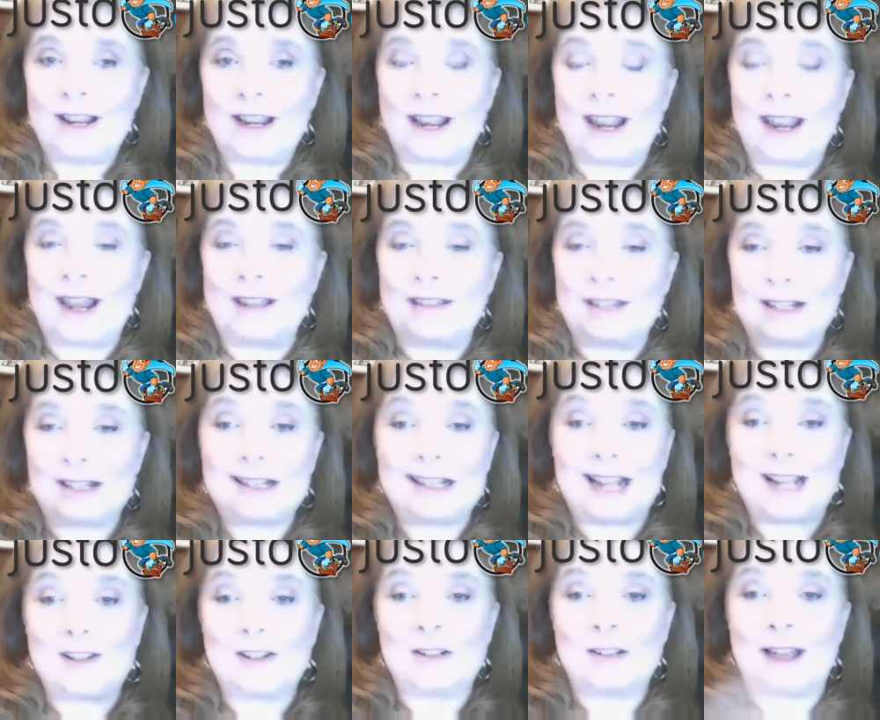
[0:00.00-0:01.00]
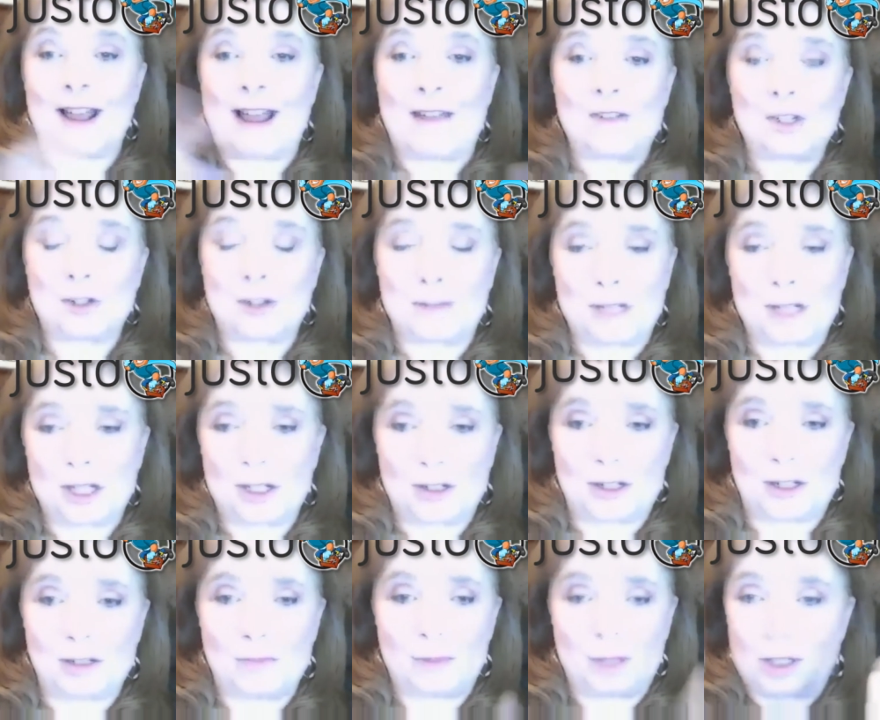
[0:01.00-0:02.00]
And this is how you live stream to
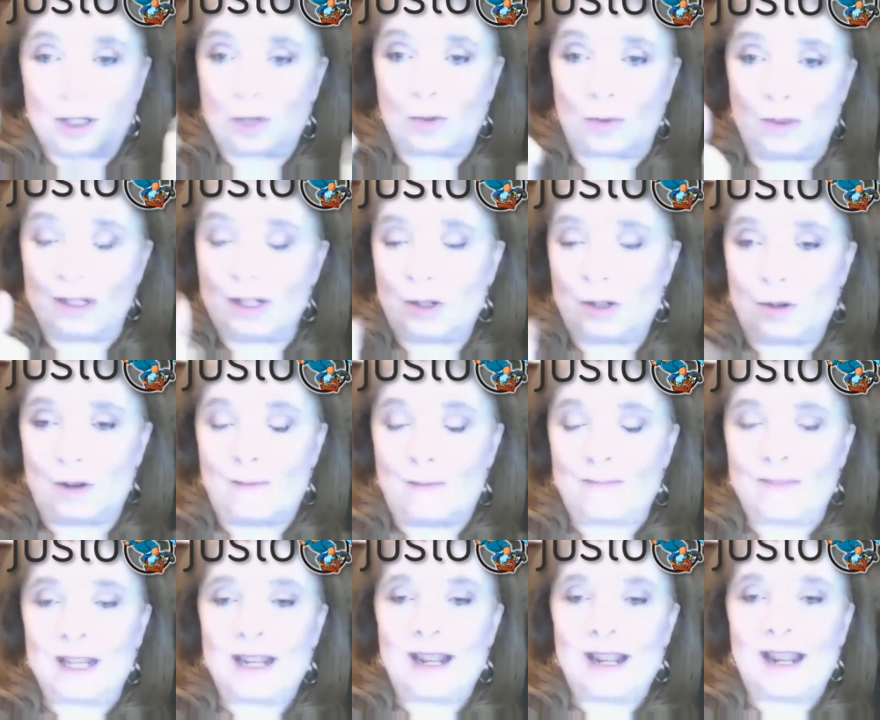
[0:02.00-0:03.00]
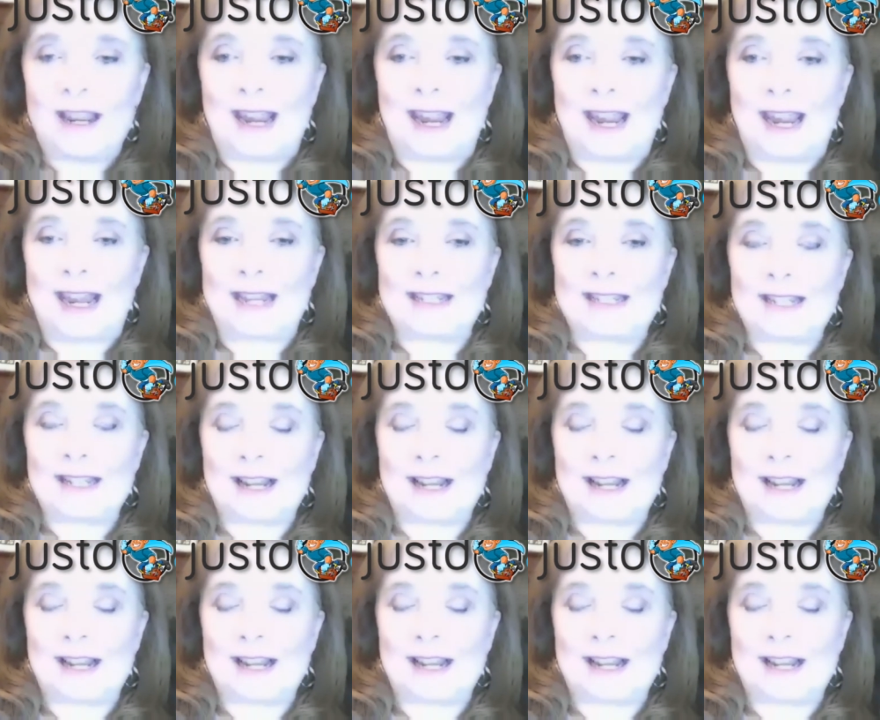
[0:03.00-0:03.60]
YouTube, which is really cool. And